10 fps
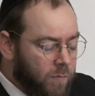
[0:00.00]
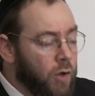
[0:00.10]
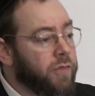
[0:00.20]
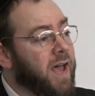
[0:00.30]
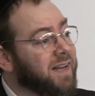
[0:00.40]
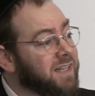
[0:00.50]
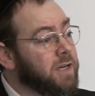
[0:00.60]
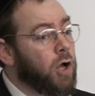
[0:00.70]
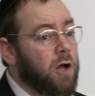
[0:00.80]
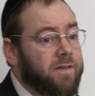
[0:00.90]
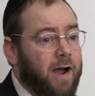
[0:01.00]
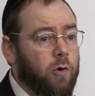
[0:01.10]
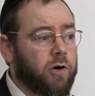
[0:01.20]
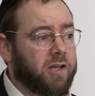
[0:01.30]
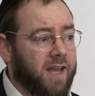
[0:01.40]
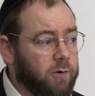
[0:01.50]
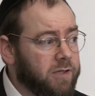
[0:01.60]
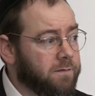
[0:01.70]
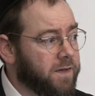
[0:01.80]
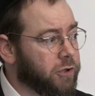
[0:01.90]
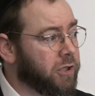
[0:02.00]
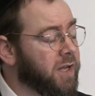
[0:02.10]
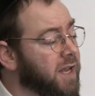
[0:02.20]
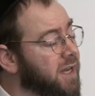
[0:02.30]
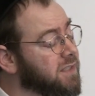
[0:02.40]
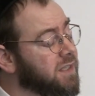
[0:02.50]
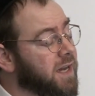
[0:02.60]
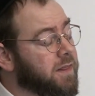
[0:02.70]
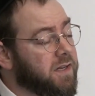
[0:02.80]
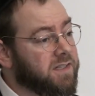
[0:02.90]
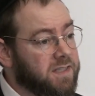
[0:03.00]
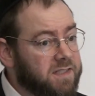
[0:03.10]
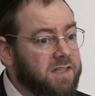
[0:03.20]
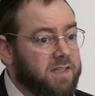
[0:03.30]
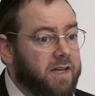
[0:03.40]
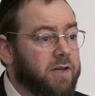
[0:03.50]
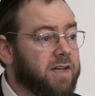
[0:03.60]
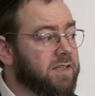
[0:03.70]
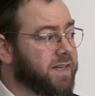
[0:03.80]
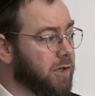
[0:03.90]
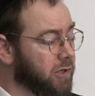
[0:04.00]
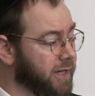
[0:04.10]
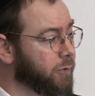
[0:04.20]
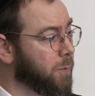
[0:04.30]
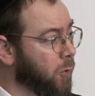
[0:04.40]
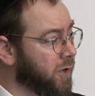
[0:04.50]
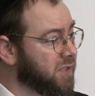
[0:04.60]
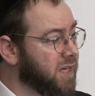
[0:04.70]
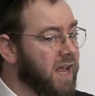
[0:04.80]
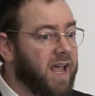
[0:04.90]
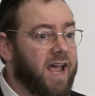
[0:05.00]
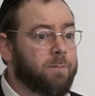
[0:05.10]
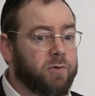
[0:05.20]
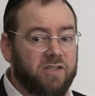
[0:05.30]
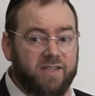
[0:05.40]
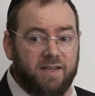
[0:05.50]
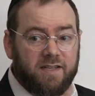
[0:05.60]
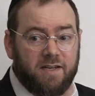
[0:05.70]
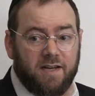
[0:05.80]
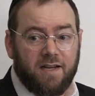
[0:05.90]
The idea of our accounting feature is to take the existing data in Sellercloud reports and present it.